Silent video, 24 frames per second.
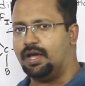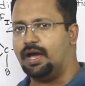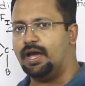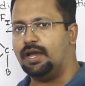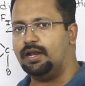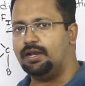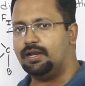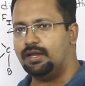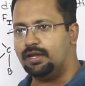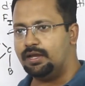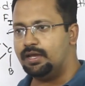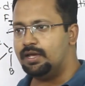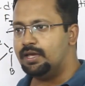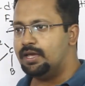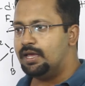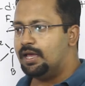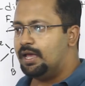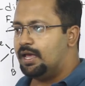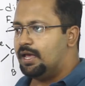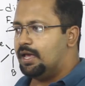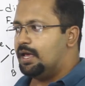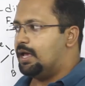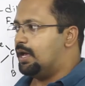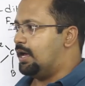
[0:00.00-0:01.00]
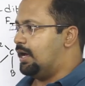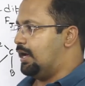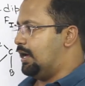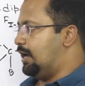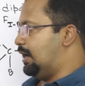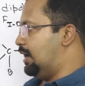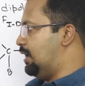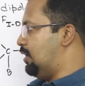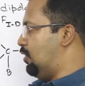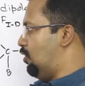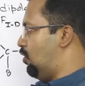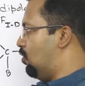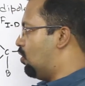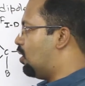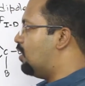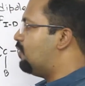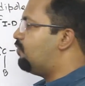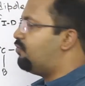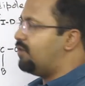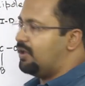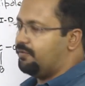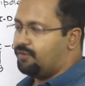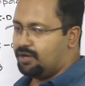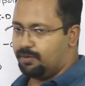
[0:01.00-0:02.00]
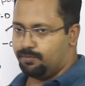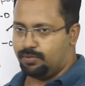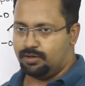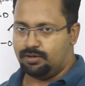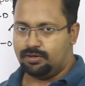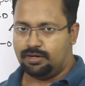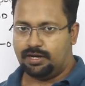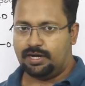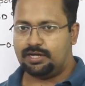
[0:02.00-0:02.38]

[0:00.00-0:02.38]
highly non-favorable.